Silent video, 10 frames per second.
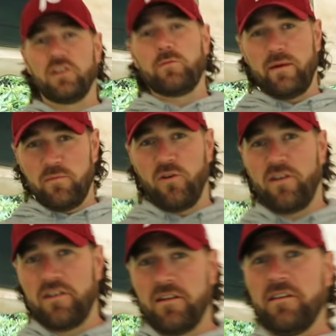little bit
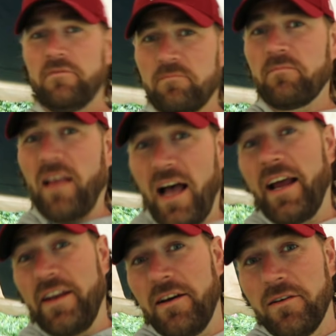more?
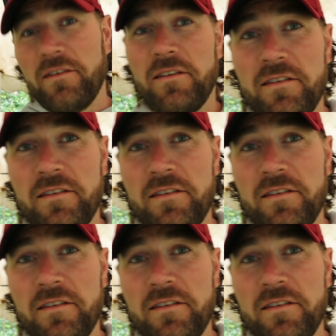I do.